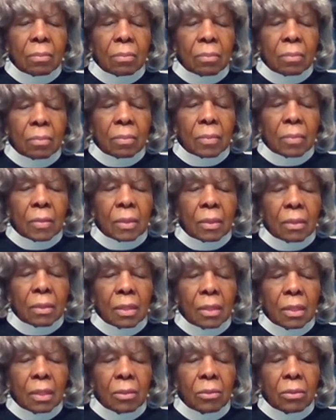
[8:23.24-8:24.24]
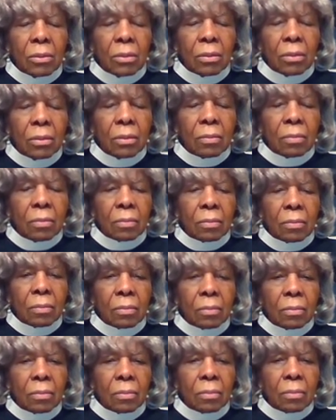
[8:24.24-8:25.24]

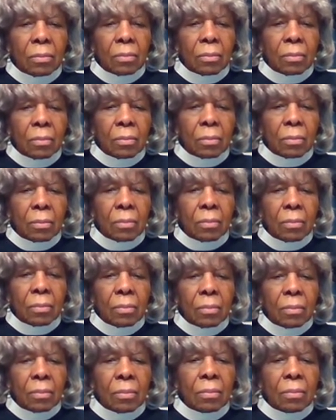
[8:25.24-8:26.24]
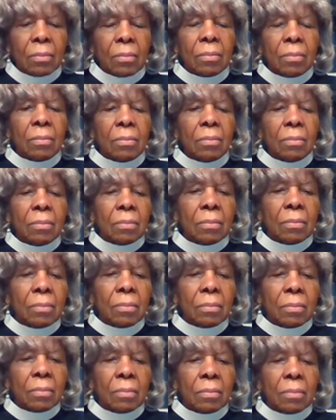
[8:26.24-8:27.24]

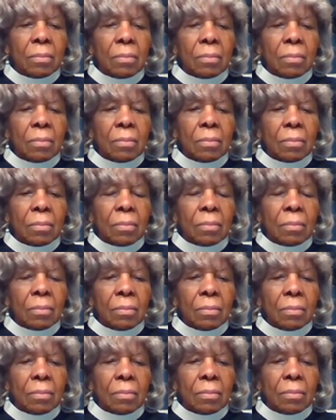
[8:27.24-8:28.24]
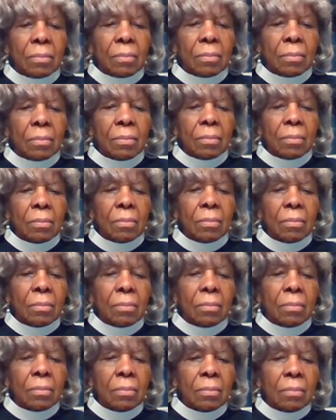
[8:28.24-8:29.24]

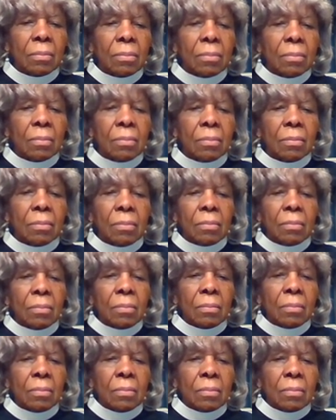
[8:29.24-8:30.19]
Nothing is said.